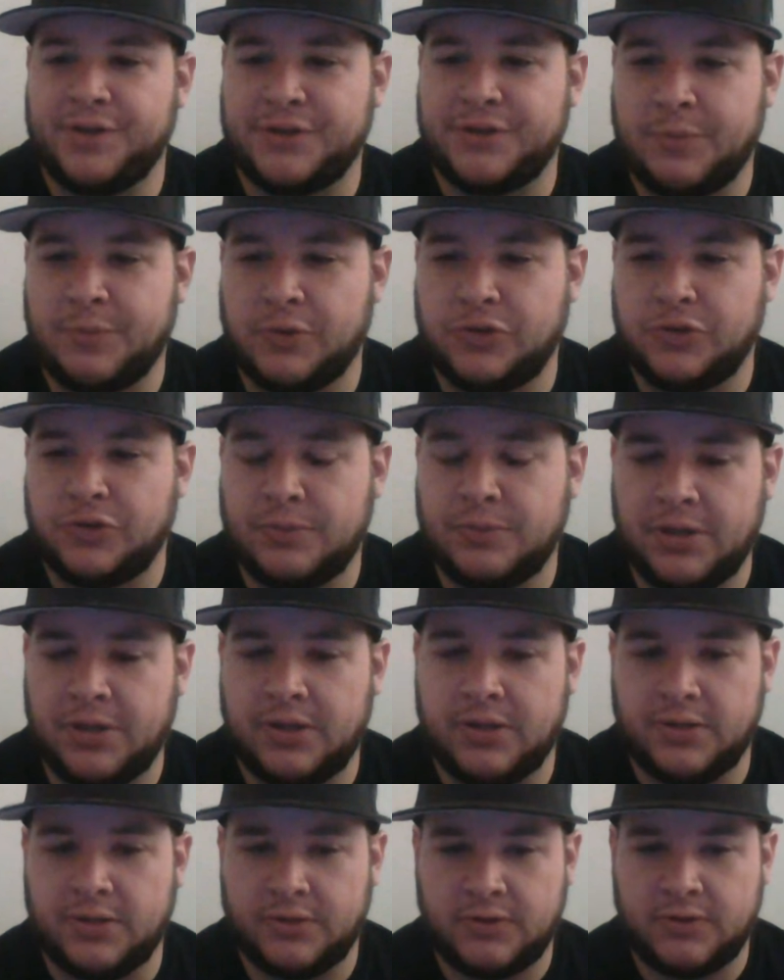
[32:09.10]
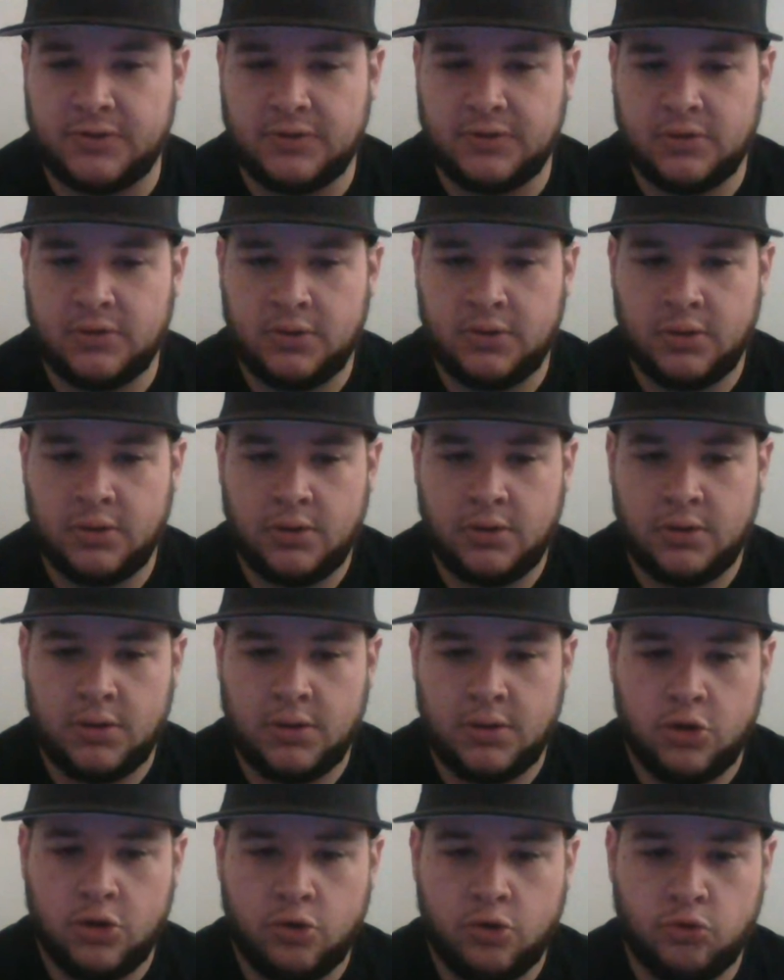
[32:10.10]
that's supposed to be this
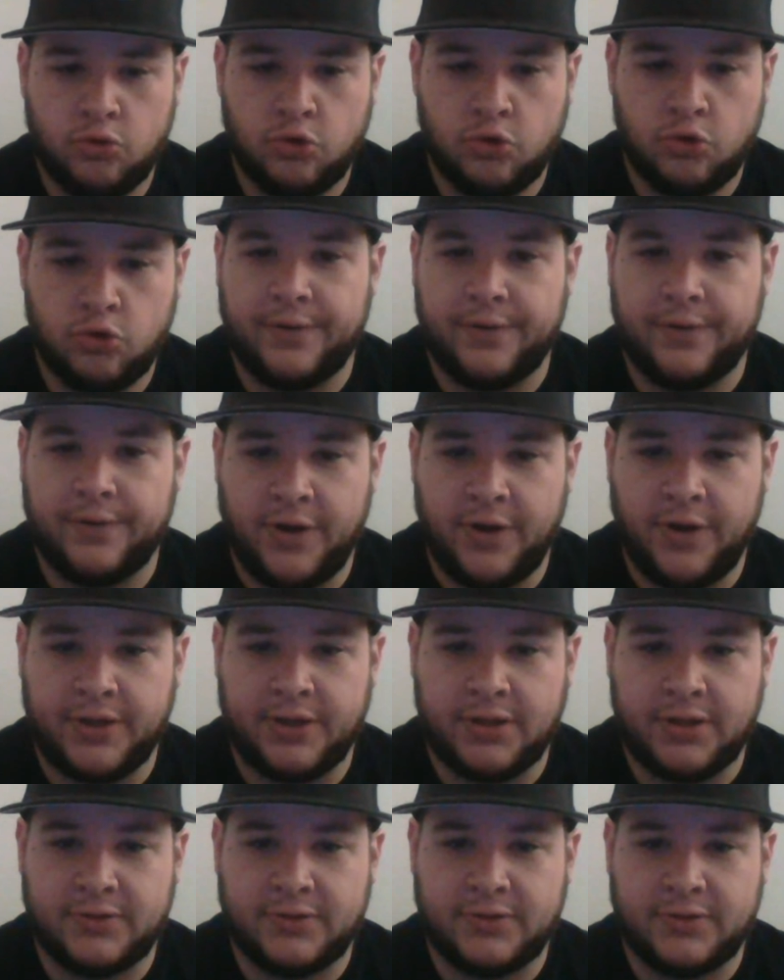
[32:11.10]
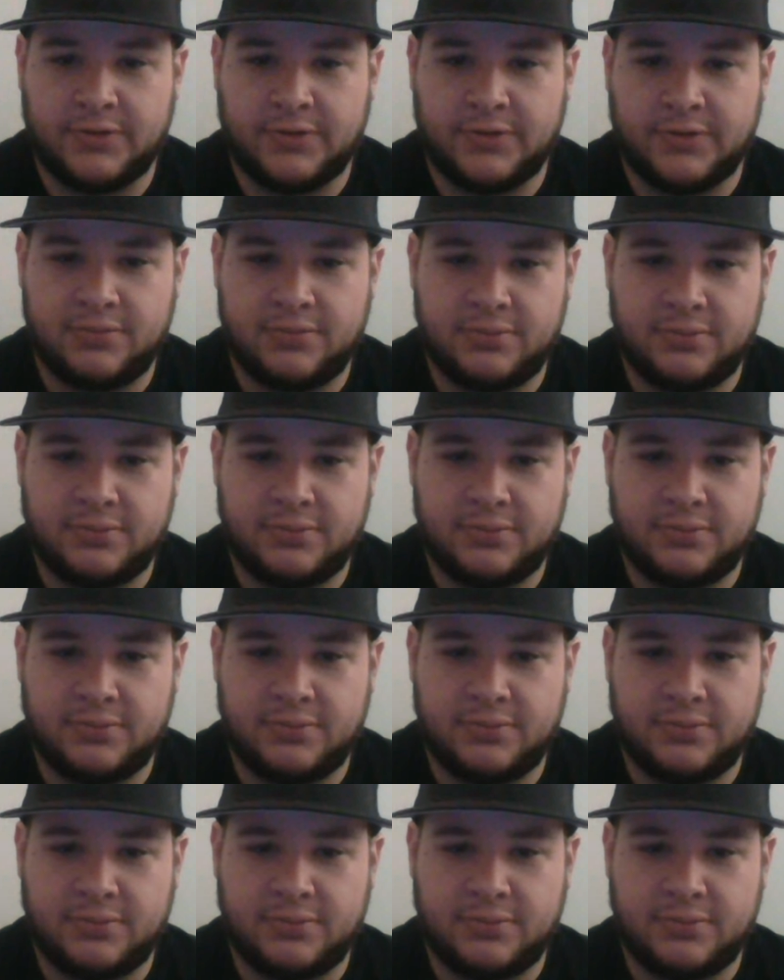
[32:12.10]
great fight gets